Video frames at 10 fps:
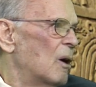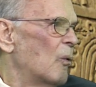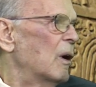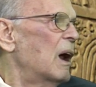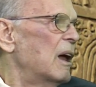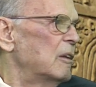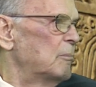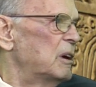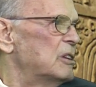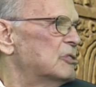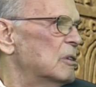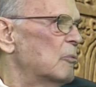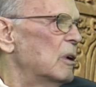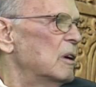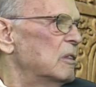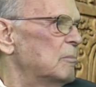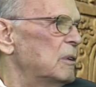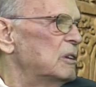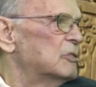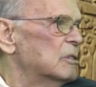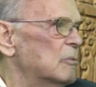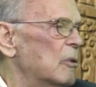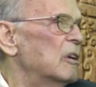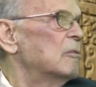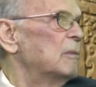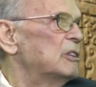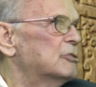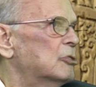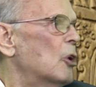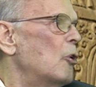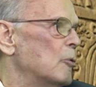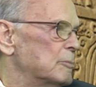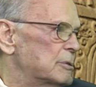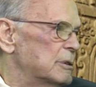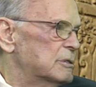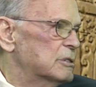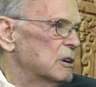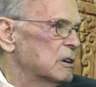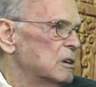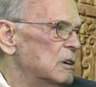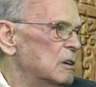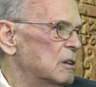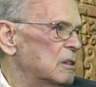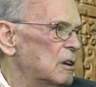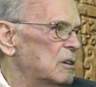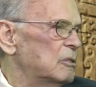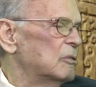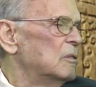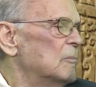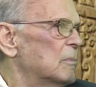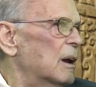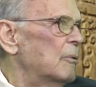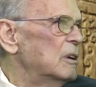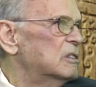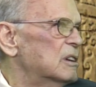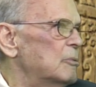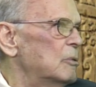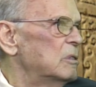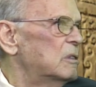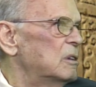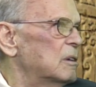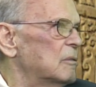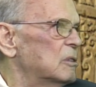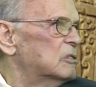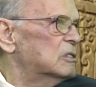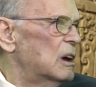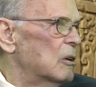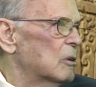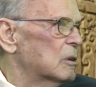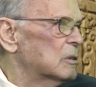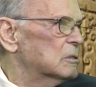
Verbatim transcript: Where are the major tomes, let's say, that do it? But I want to say one thing with Sauer.